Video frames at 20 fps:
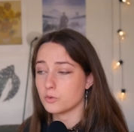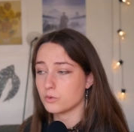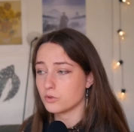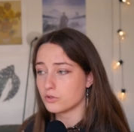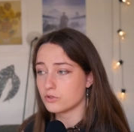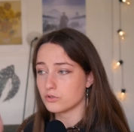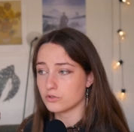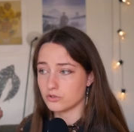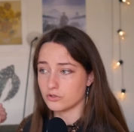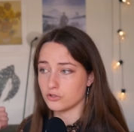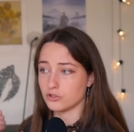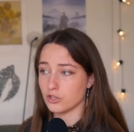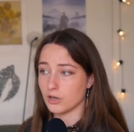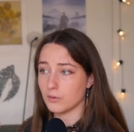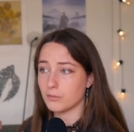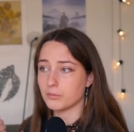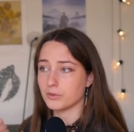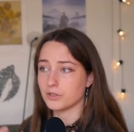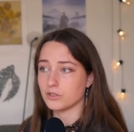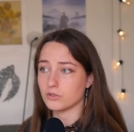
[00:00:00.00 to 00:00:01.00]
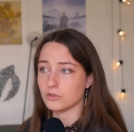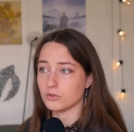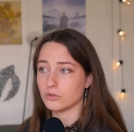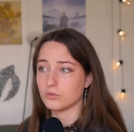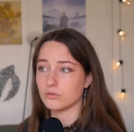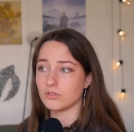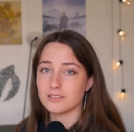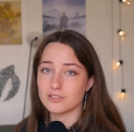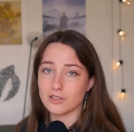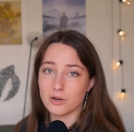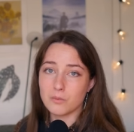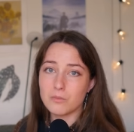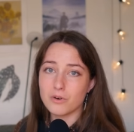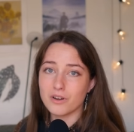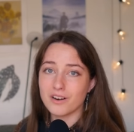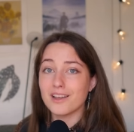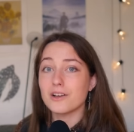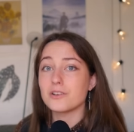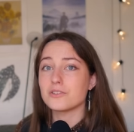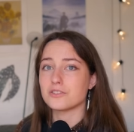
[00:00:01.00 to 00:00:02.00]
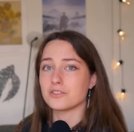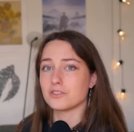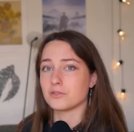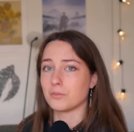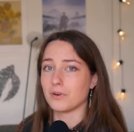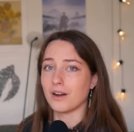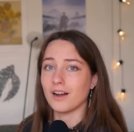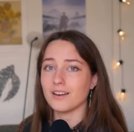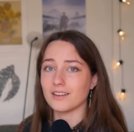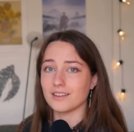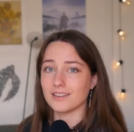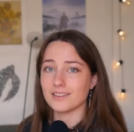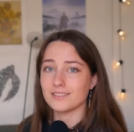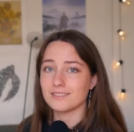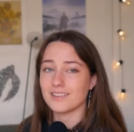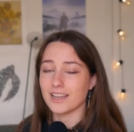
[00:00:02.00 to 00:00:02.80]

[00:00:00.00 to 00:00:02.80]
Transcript: you just jump into someone else's body